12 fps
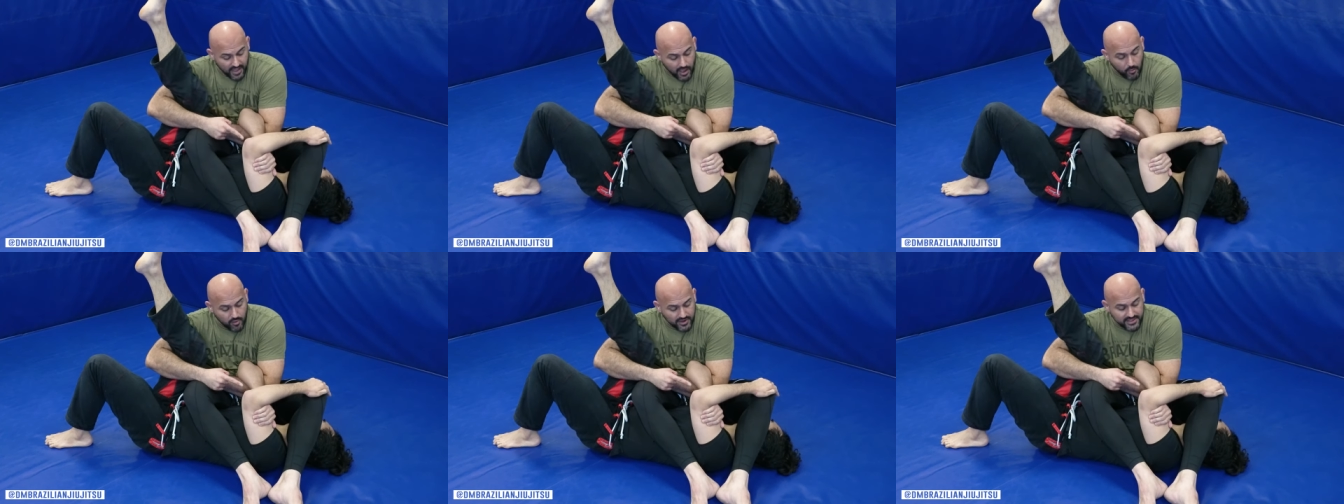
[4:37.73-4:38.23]

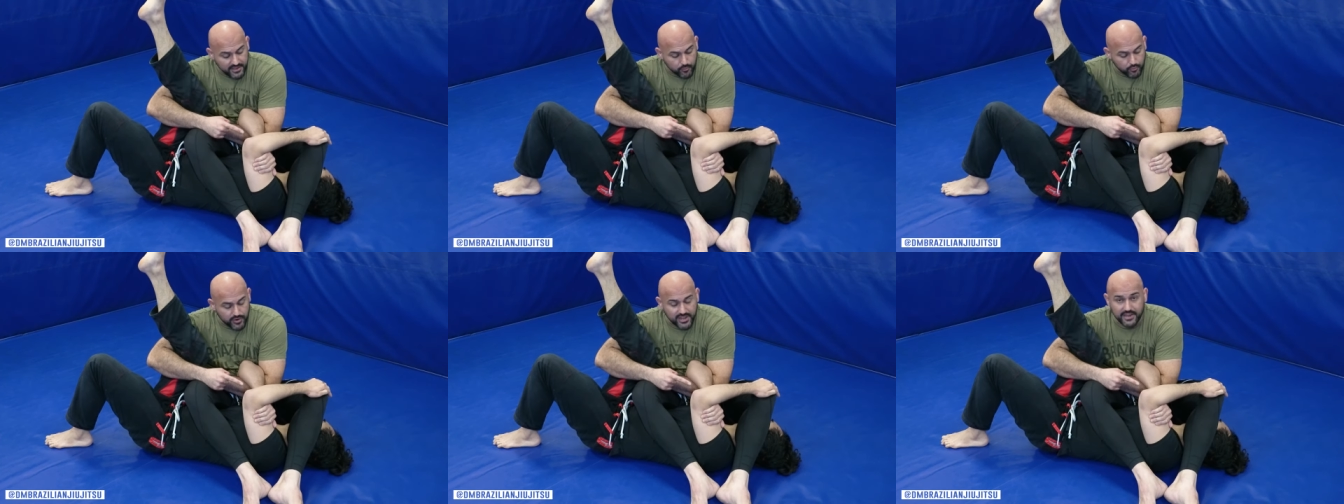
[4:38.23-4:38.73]
I wanna get
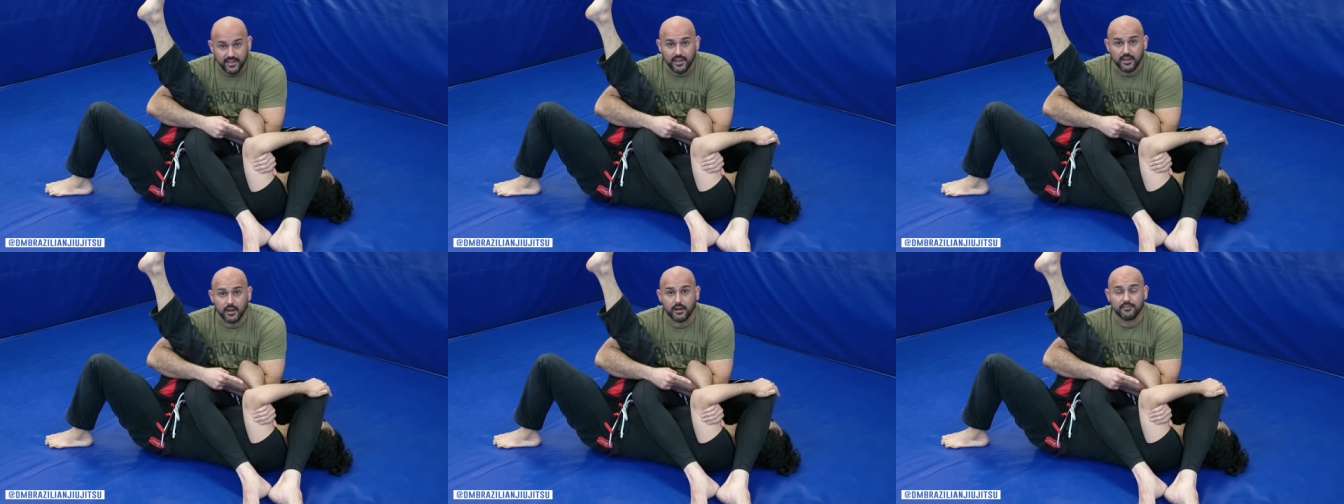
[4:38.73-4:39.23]
rid
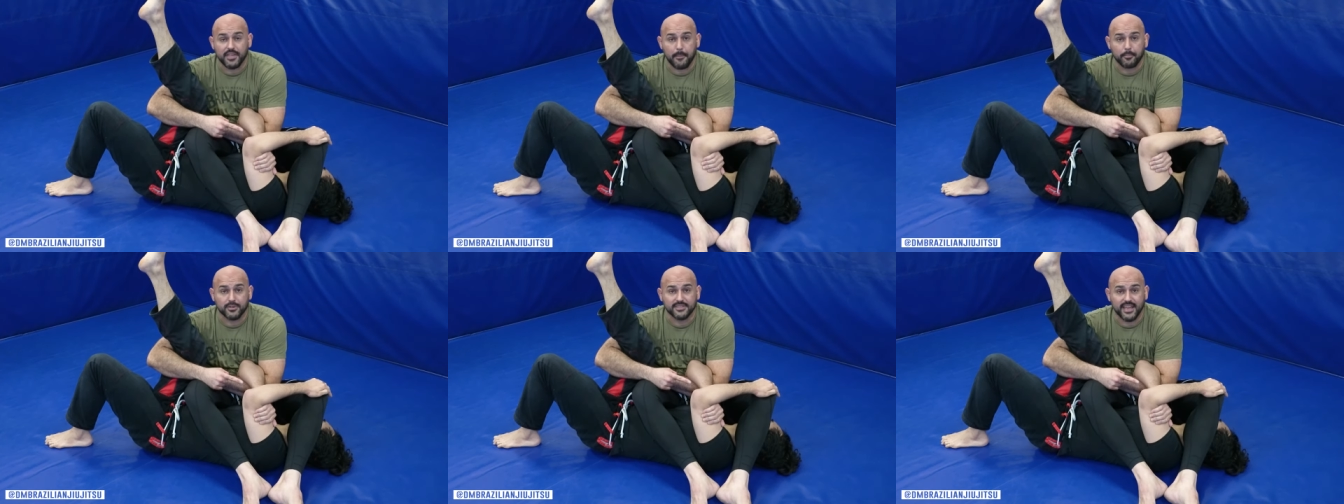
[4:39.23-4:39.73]
of
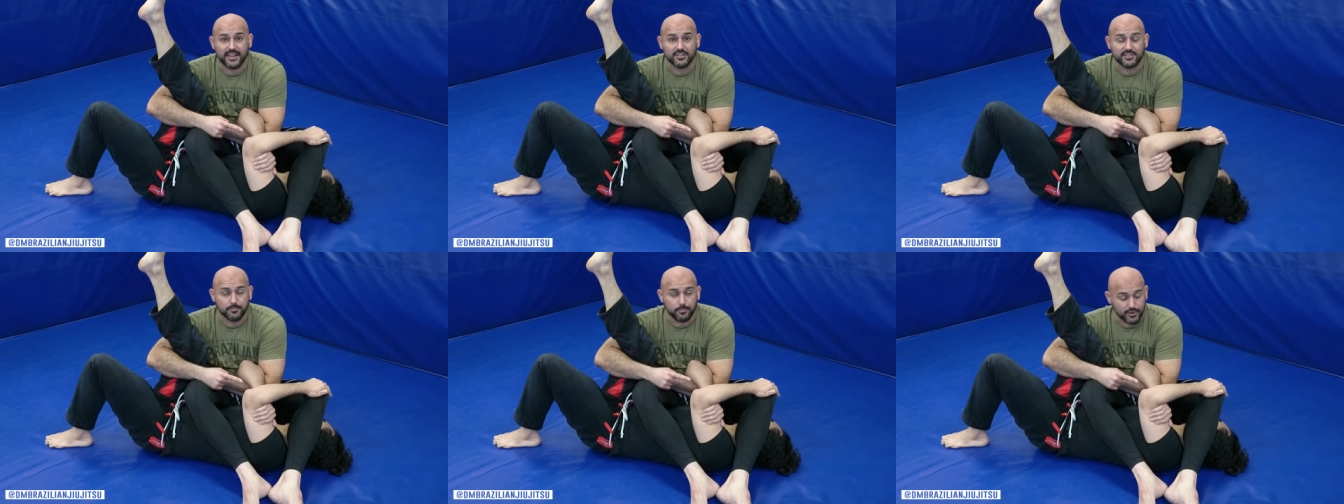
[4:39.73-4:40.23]
that
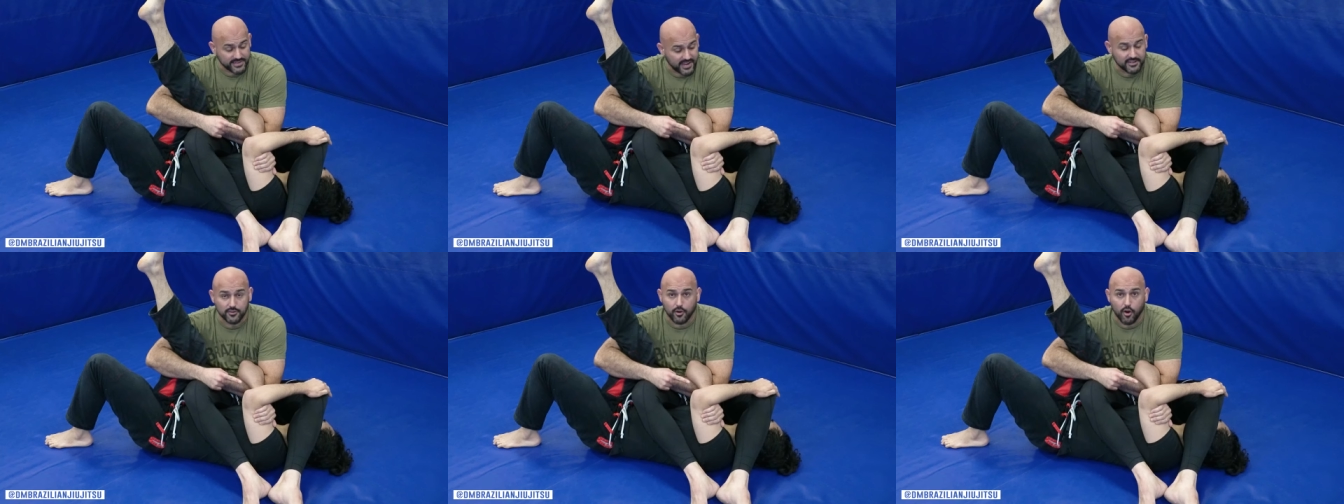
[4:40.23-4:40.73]
protect,
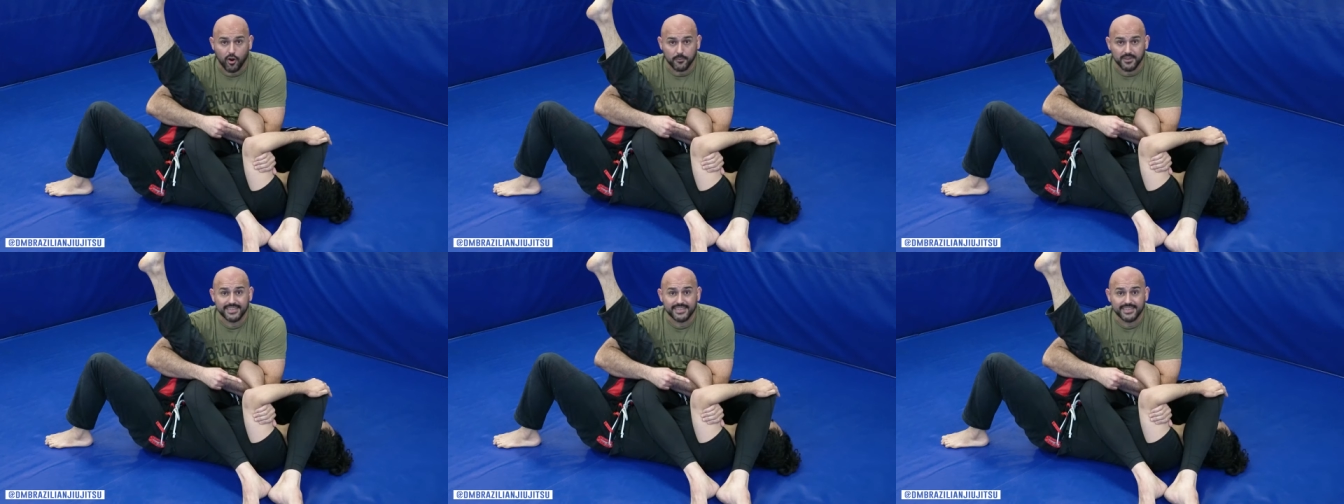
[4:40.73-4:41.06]
protector arm.